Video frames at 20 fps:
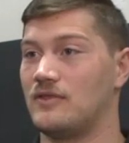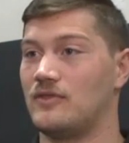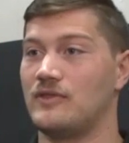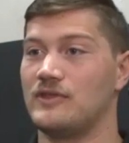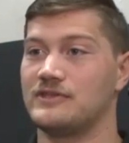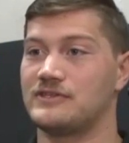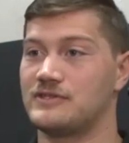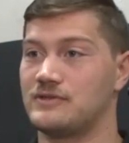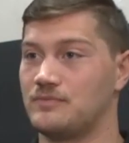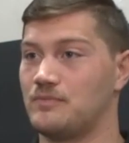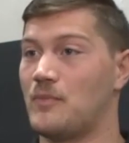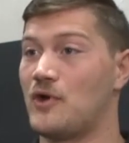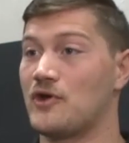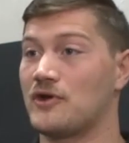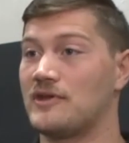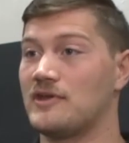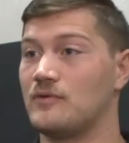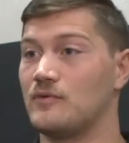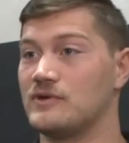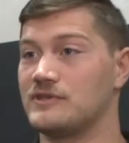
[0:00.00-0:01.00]
this
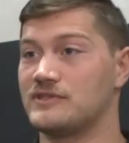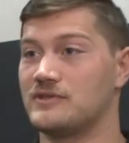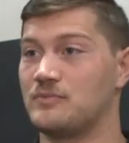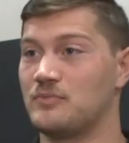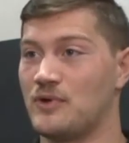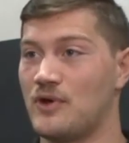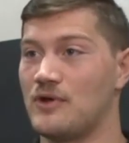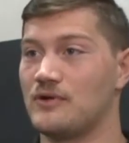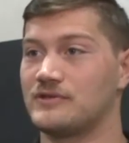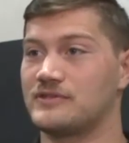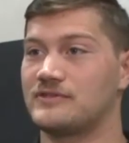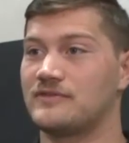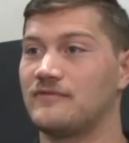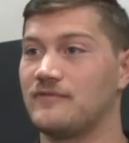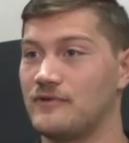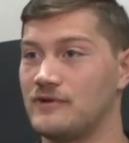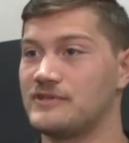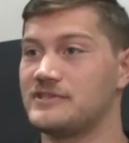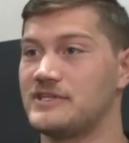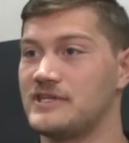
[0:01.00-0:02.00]
market was approached
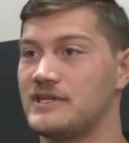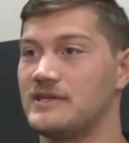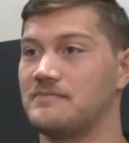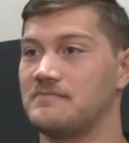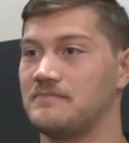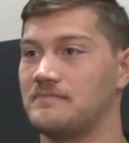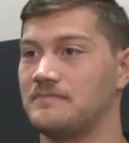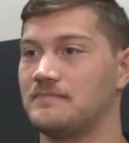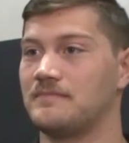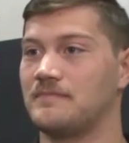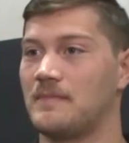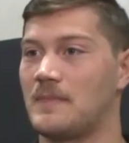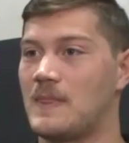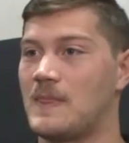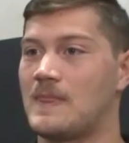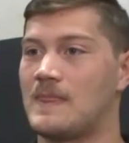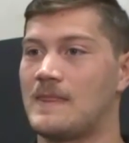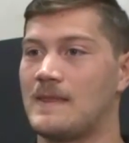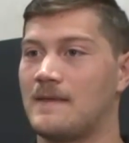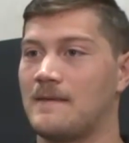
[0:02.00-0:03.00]
for a team.
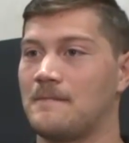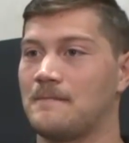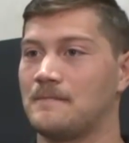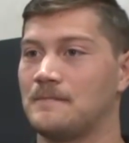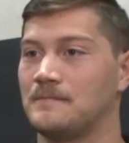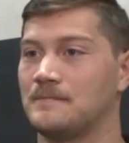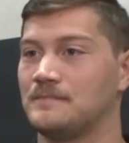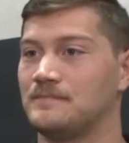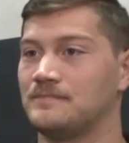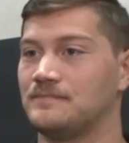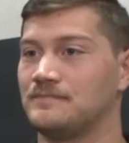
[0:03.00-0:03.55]
And